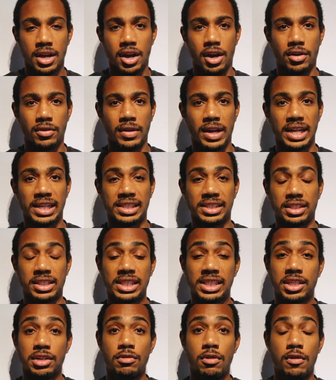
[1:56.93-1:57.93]
All right, so let's
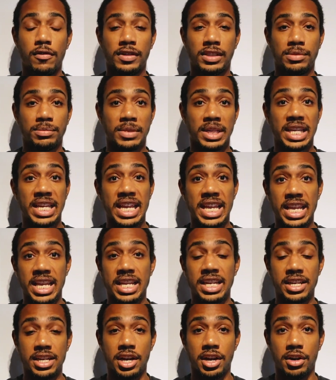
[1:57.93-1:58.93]
go over some key
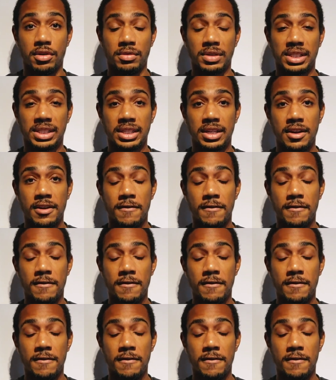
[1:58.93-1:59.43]
notes